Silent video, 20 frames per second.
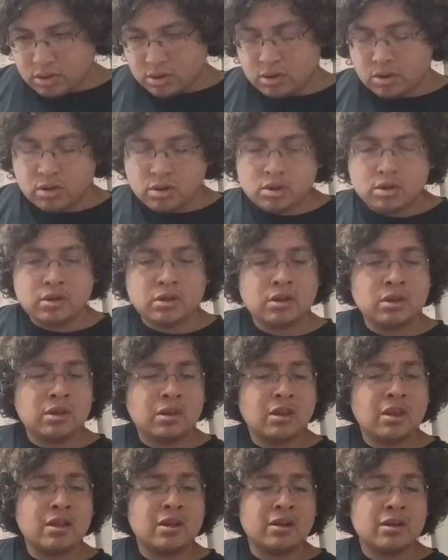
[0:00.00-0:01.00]
In
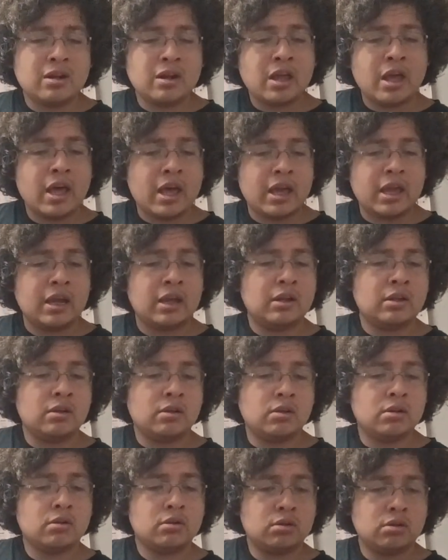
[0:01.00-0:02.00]
the night,
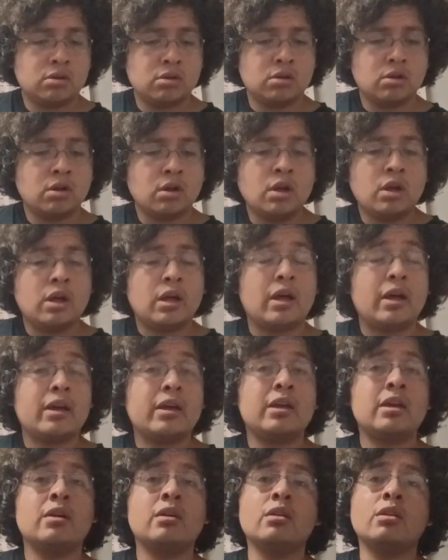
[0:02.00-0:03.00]

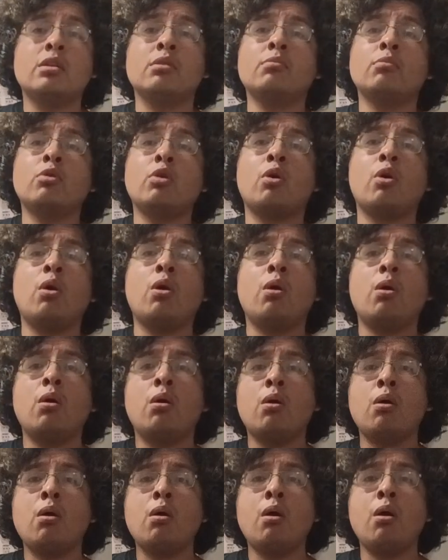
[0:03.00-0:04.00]
I hear them
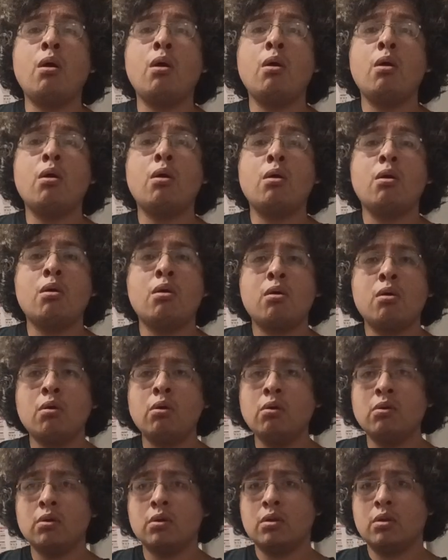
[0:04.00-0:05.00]

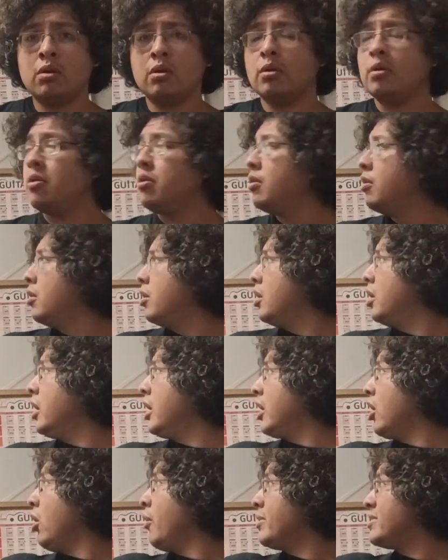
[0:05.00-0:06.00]
call.
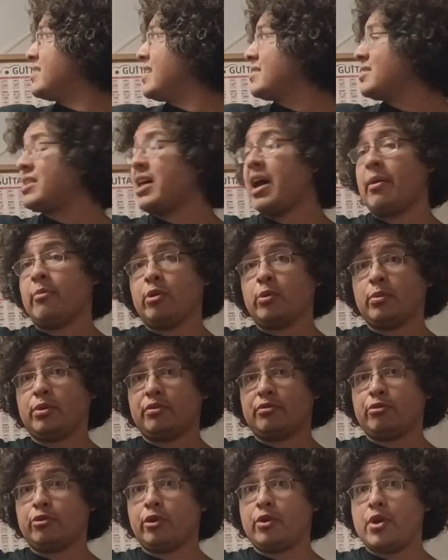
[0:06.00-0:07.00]
And he always ends that one
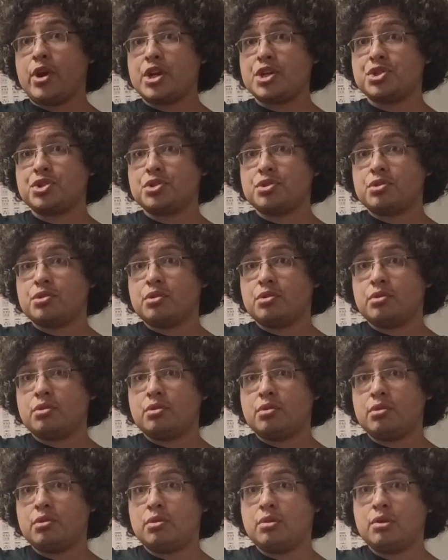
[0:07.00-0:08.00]
with a flourish.
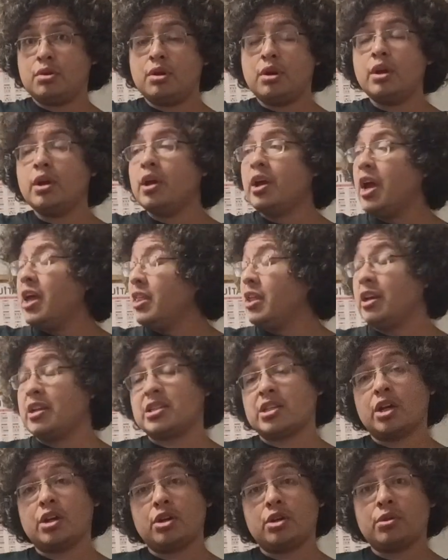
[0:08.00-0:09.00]
And then
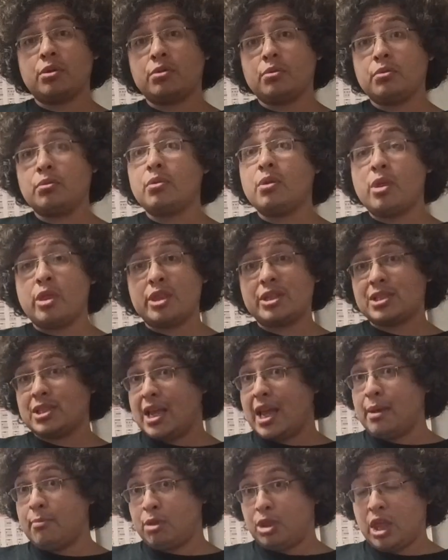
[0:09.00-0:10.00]
he's going to do the
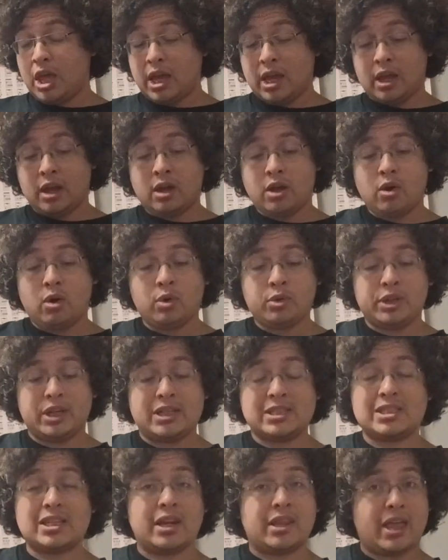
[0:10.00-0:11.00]
same thing,
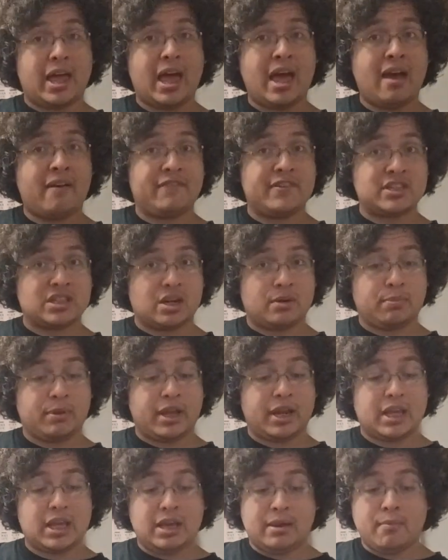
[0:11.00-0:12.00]
only instead of the F, he's going to
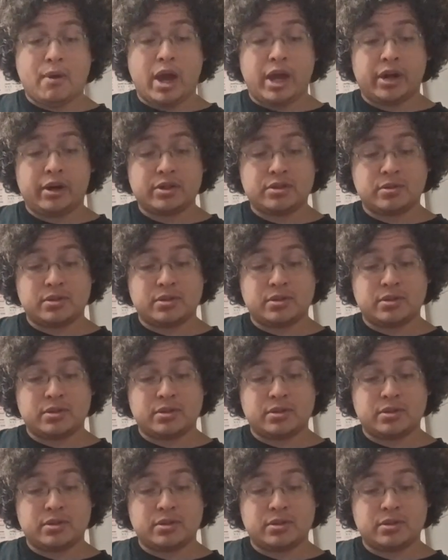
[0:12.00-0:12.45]
play an E minor.